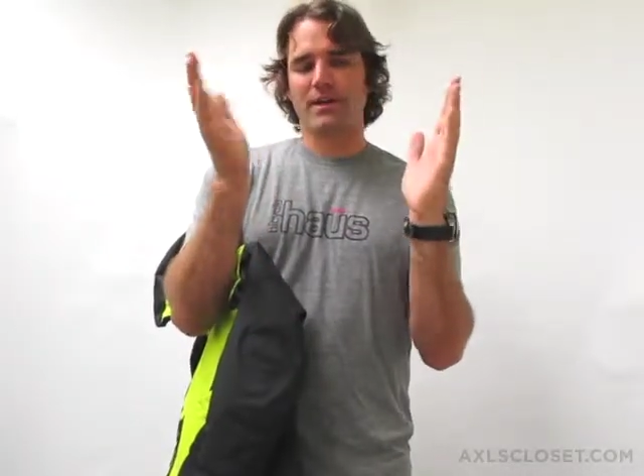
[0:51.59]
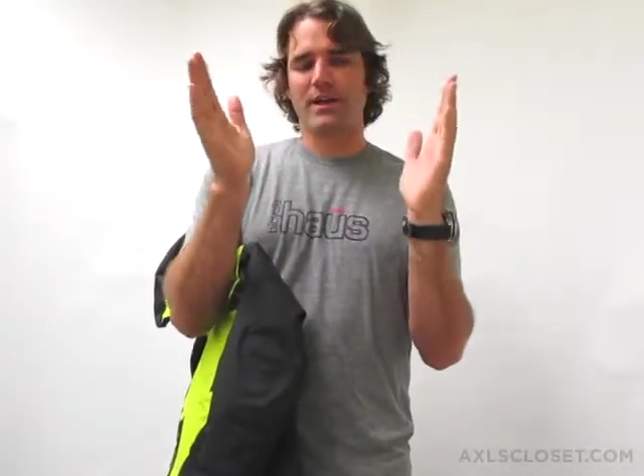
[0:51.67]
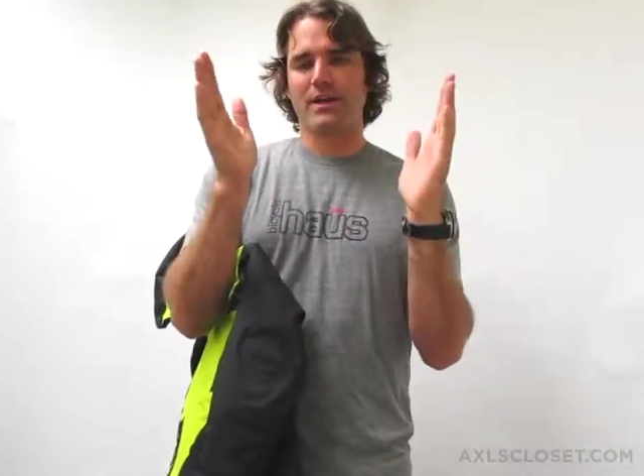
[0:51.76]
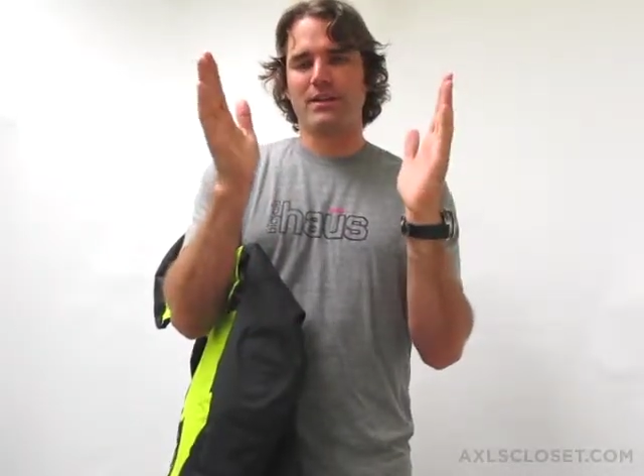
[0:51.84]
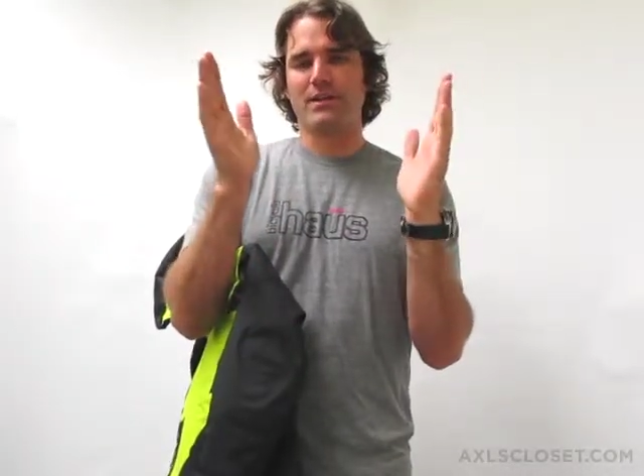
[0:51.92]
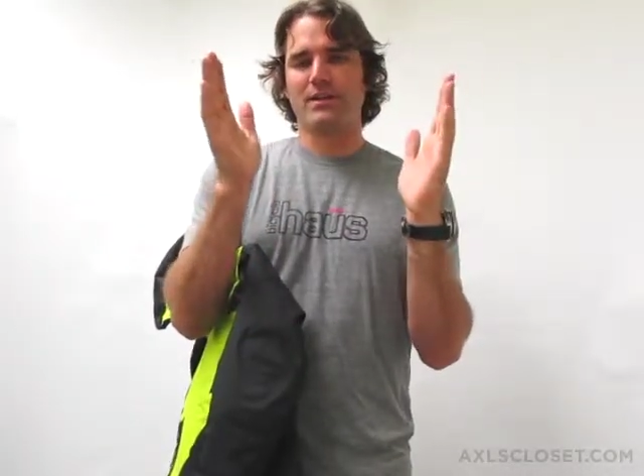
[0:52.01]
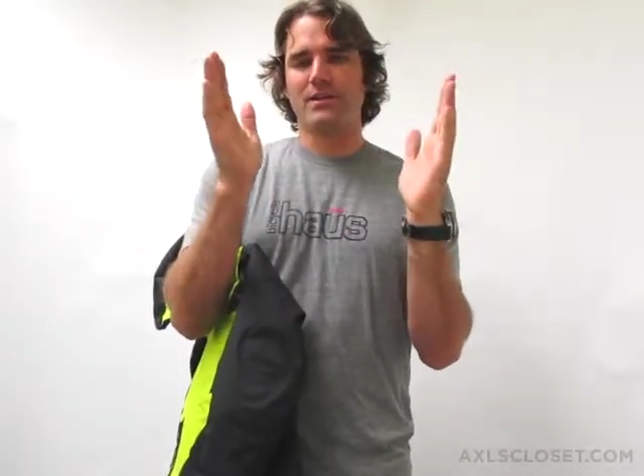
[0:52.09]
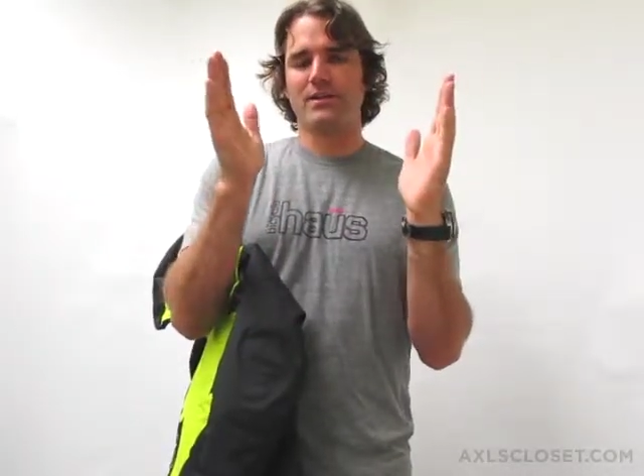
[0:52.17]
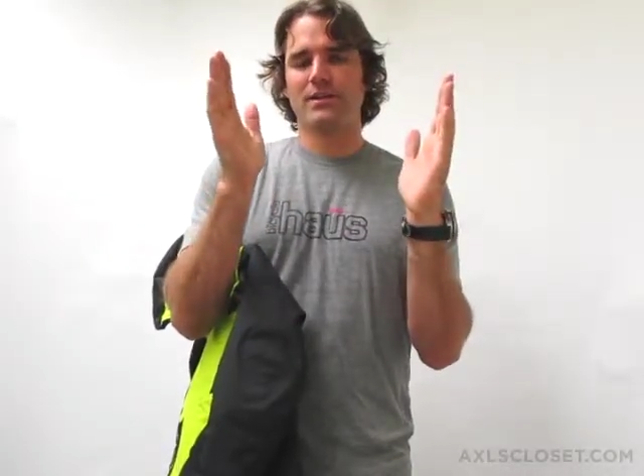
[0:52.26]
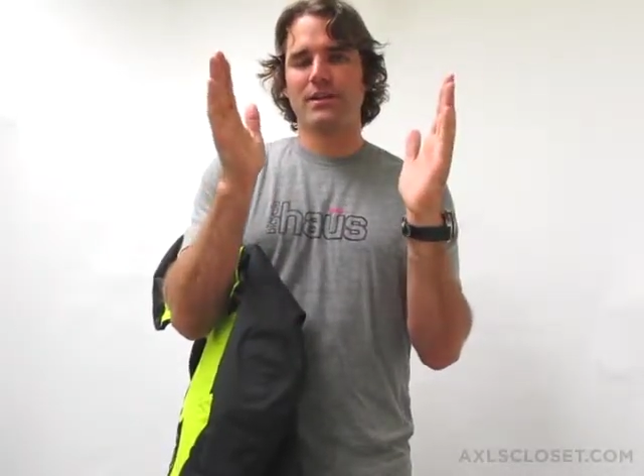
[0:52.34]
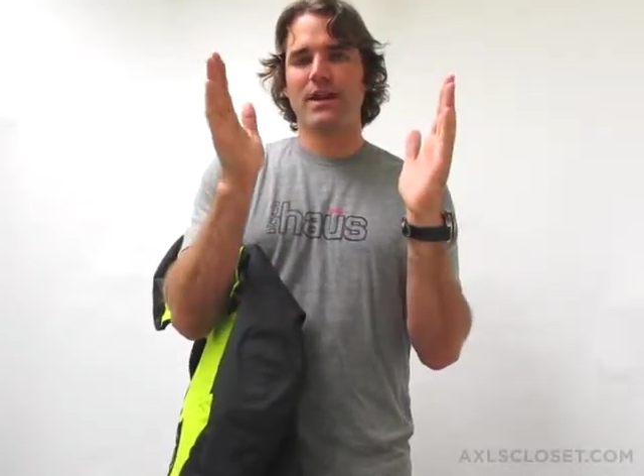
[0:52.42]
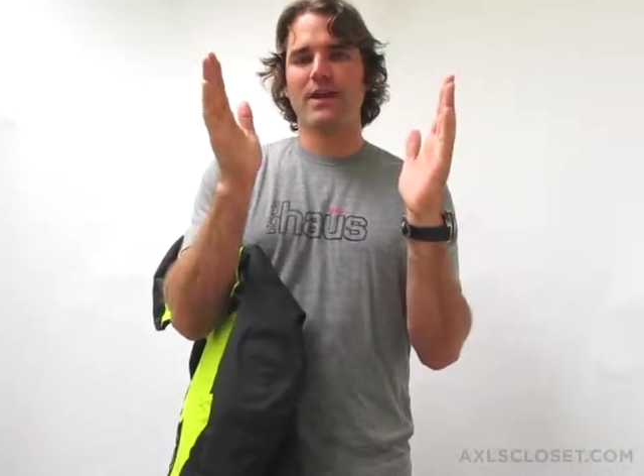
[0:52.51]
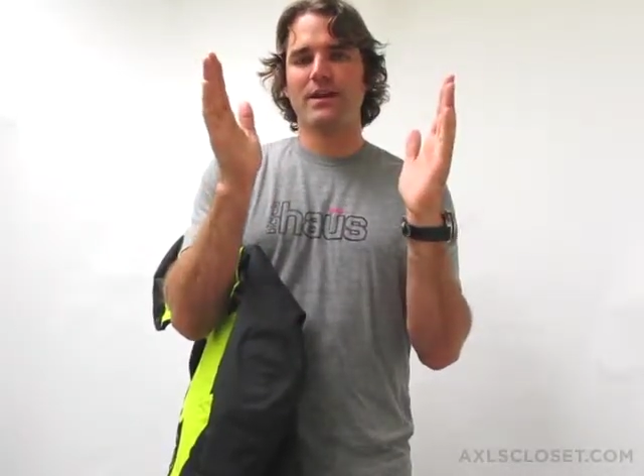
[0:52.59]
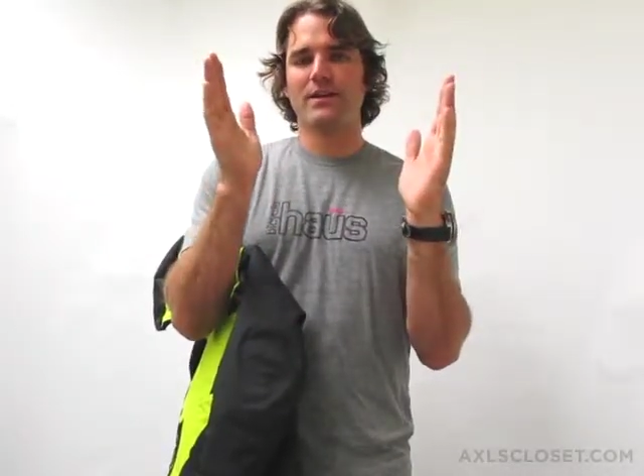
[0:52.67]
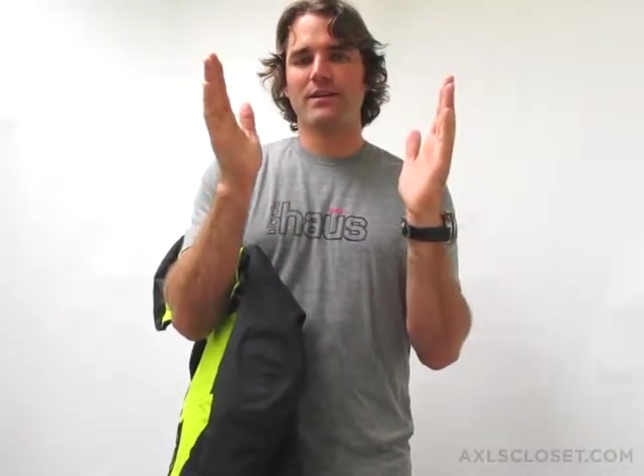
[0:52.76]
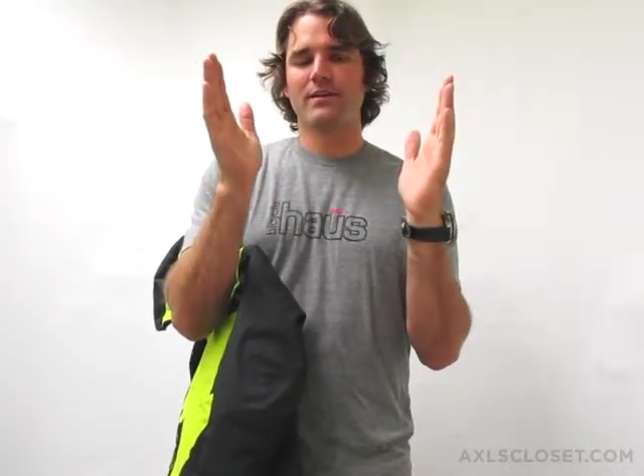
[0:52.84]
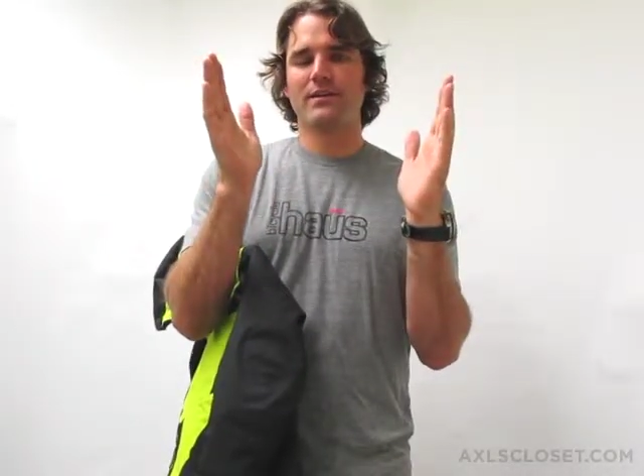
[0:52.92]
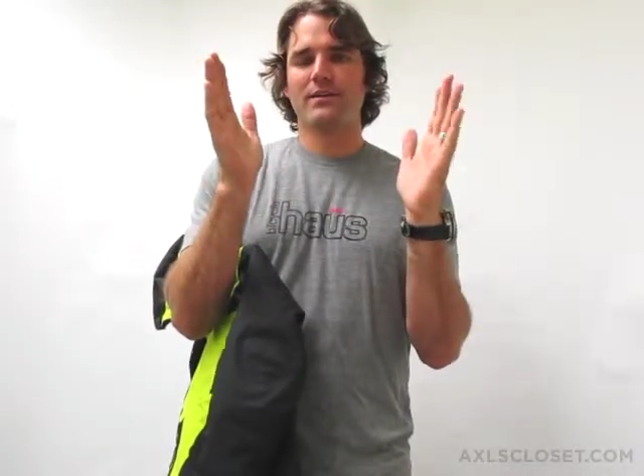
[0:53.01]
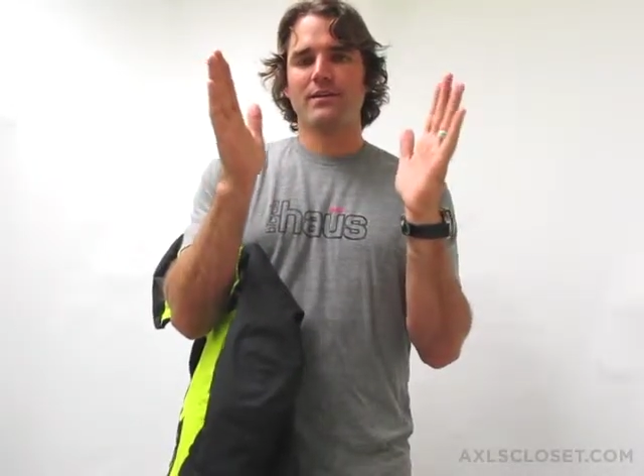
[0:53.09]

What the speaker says: and the lining,